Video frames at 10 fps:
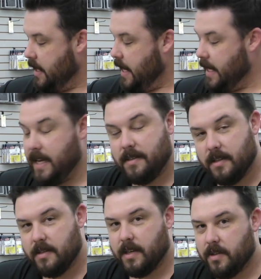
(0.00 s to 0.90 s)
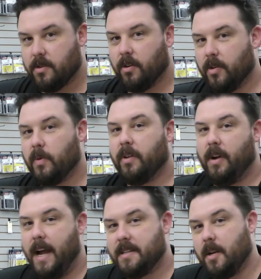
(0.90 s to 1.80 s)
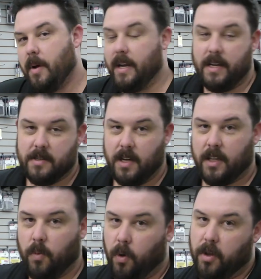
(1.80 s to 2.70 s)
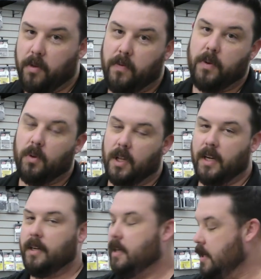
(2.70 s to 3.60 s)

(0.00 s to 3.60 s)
it is the sensor on the rail they're asking about. It is not the one on the fuel line.